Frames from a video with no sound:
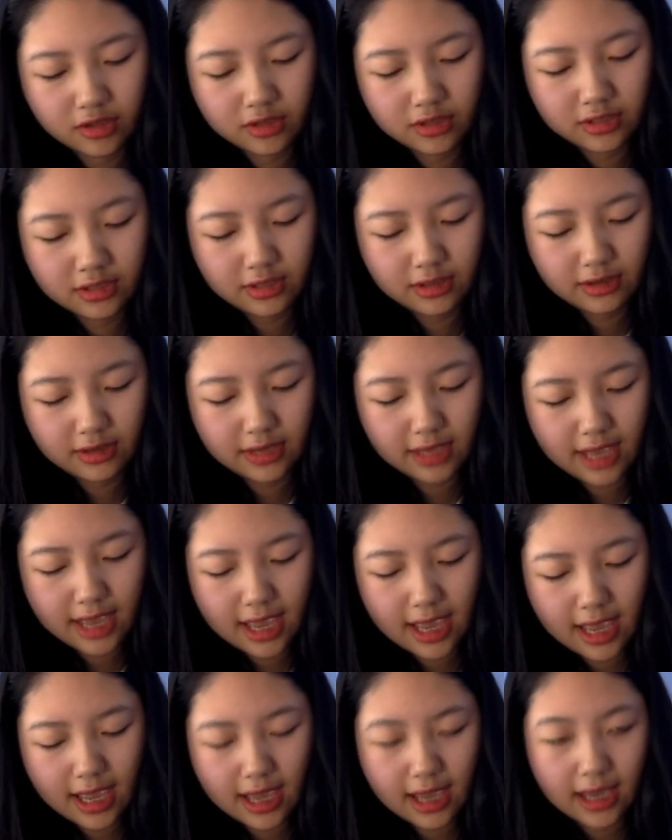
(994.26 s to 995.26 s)
So
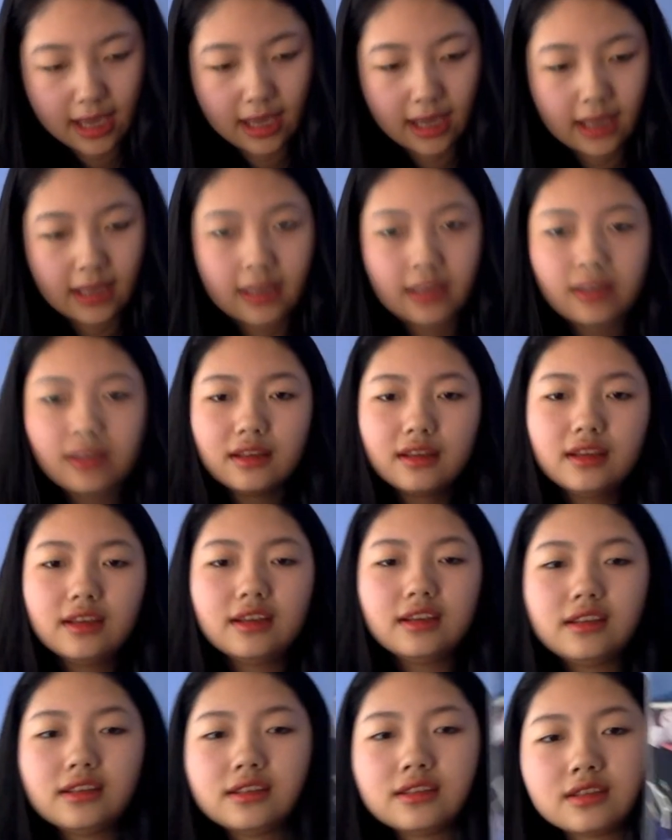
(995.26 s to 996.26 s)
yeah.
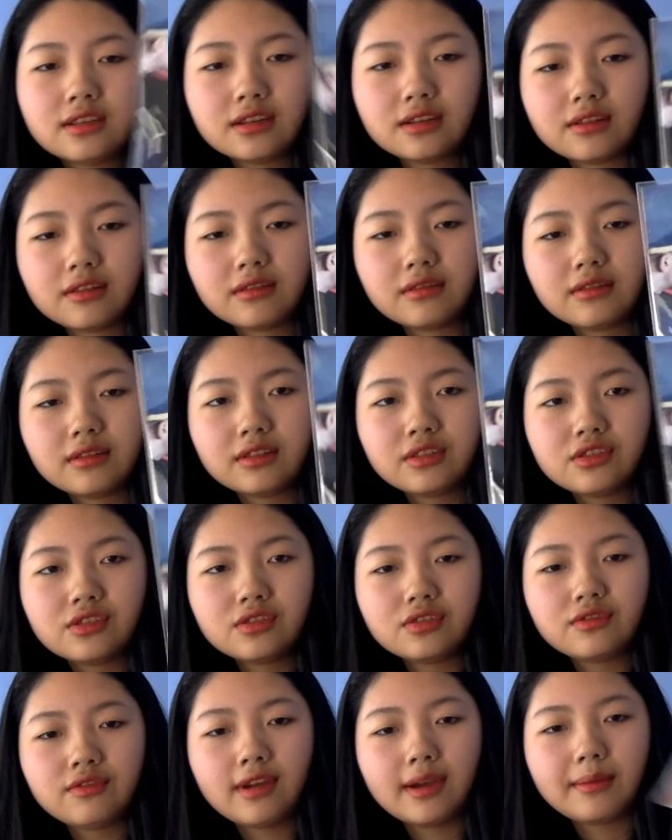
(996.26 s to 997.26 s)
So,
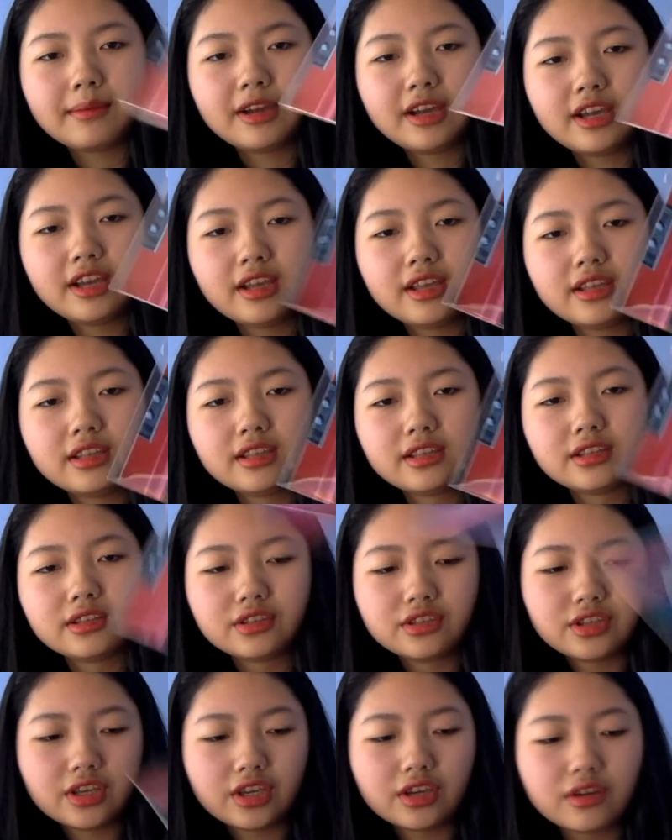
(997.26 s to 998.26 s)

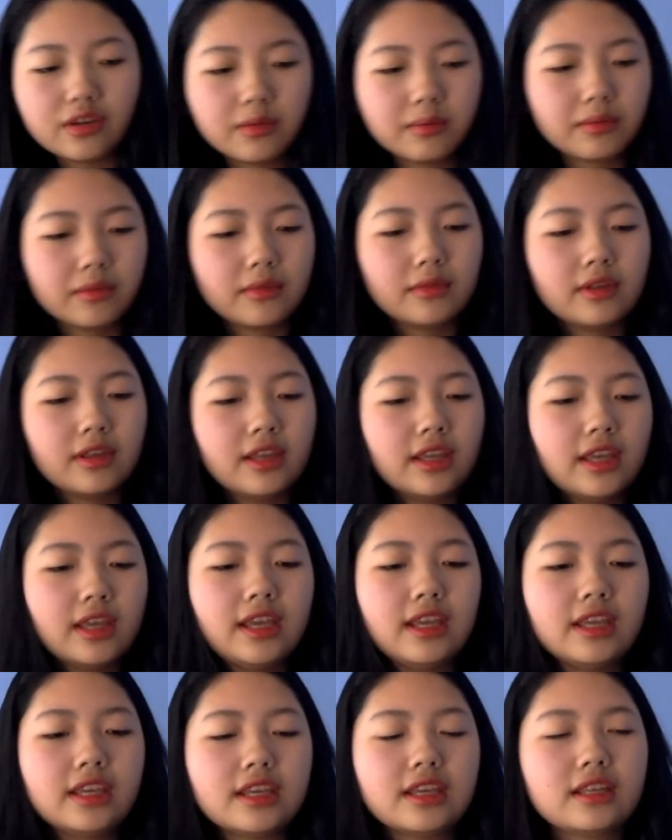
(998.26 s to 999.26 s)
J-Hope
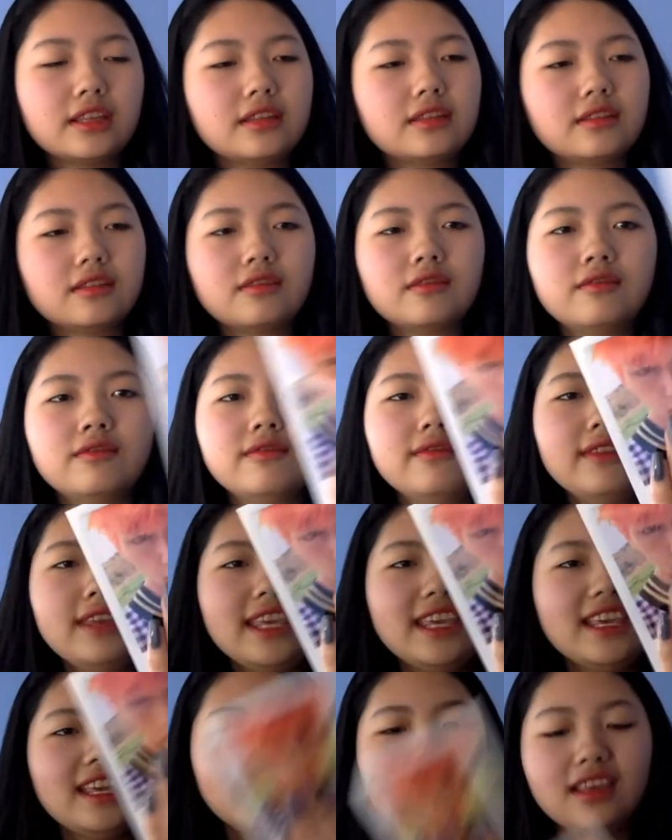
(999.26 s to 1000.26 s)
and
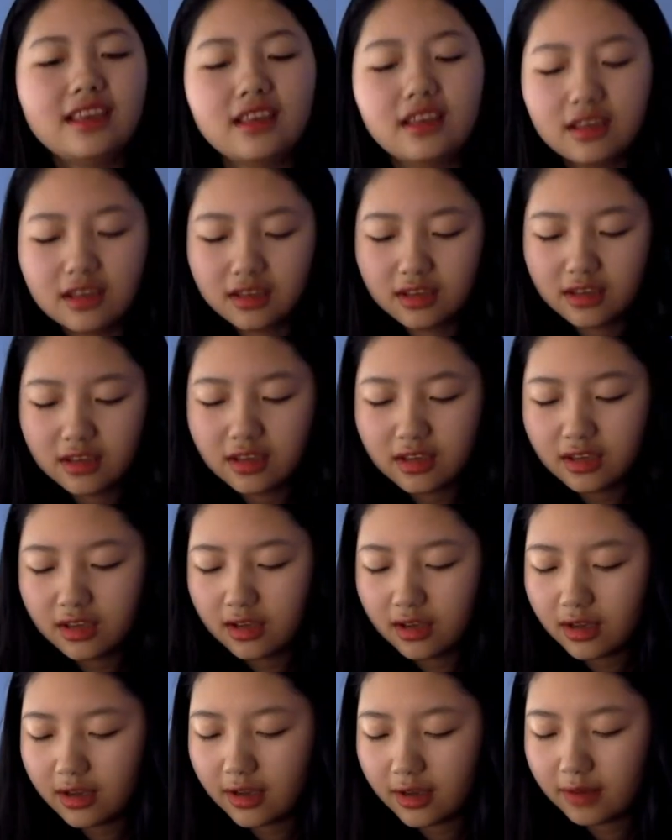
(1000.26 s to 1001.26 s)
V.
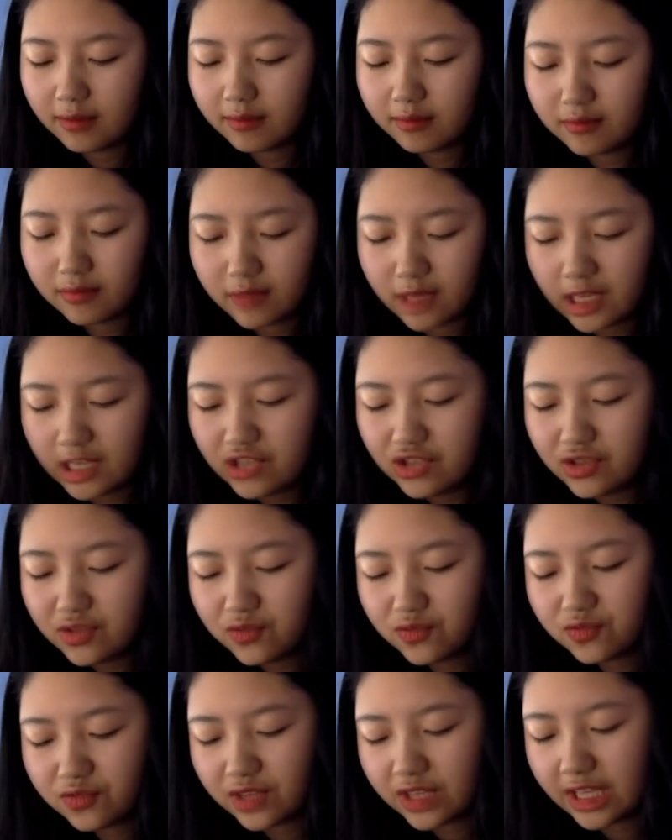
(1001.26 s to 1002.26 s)
I
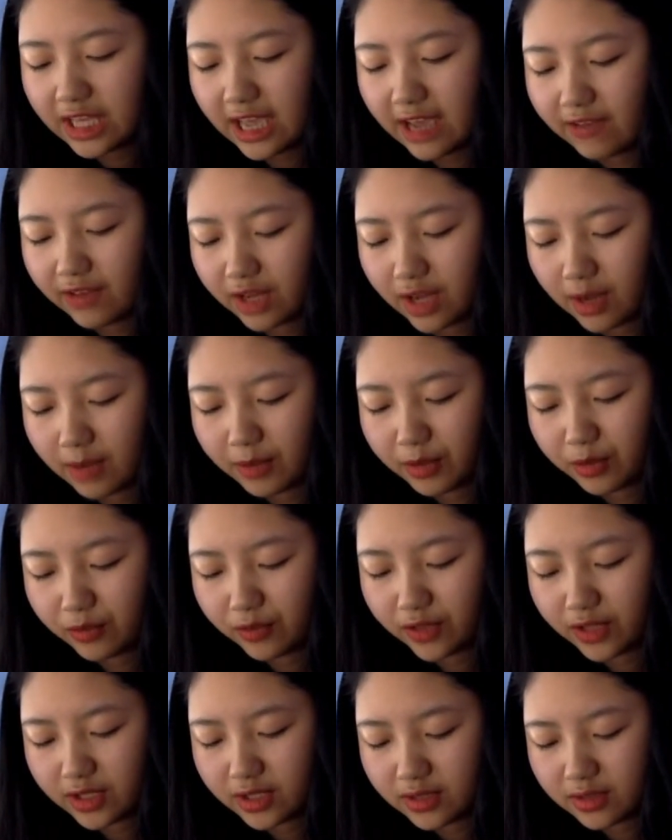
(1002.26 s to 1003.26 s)
just really have a comment
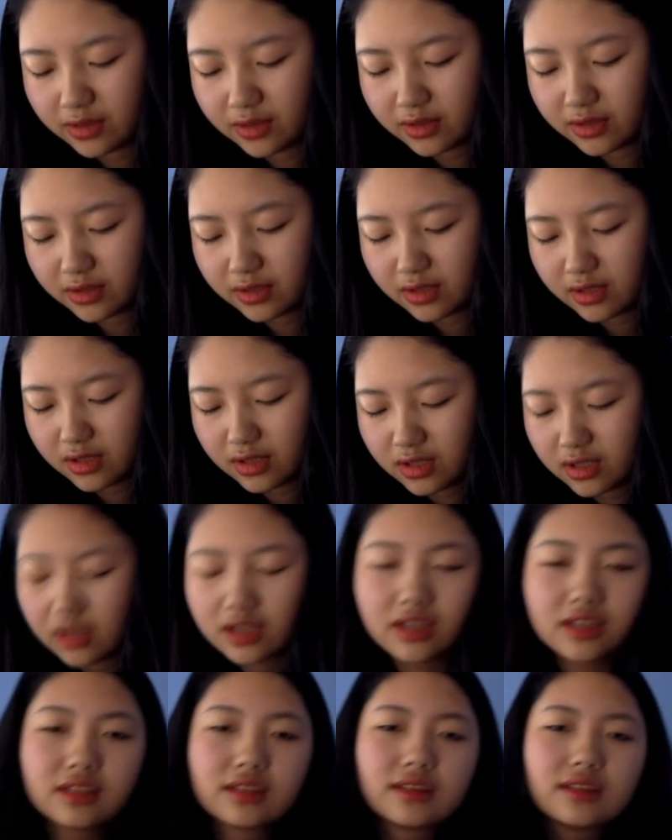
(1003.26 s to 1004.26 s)
with this.
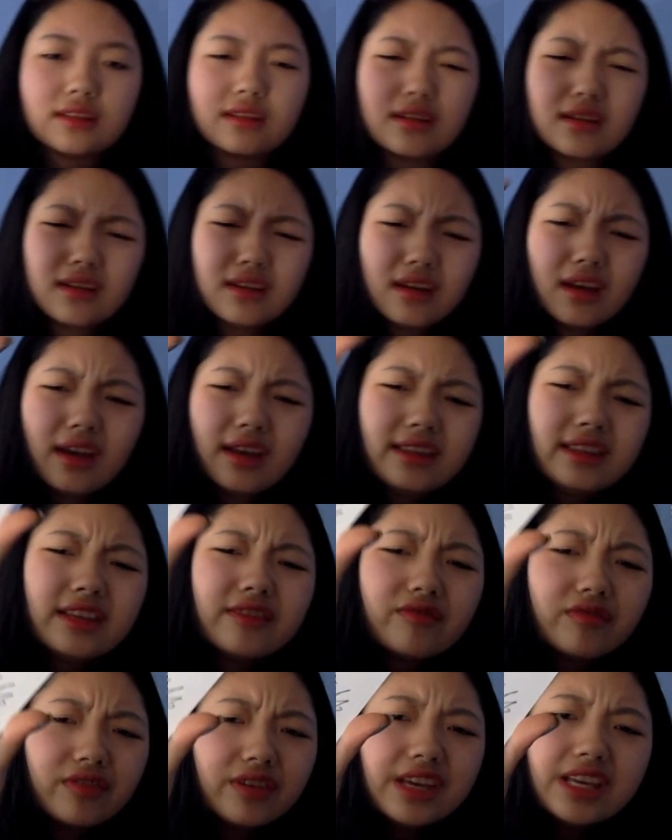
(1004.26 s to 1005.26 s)
Because
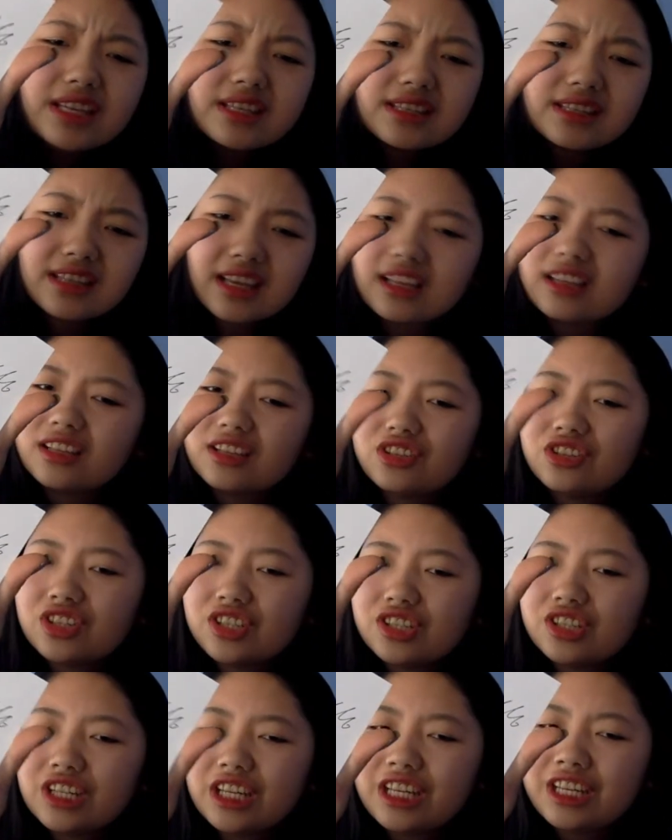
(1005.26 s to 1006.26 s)
did V's
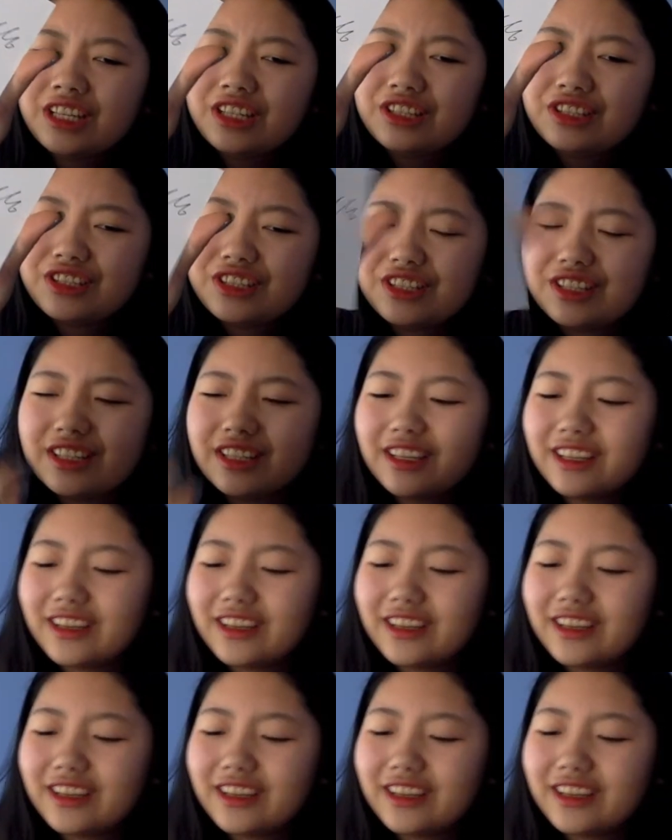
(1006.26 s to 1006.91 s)
signature change?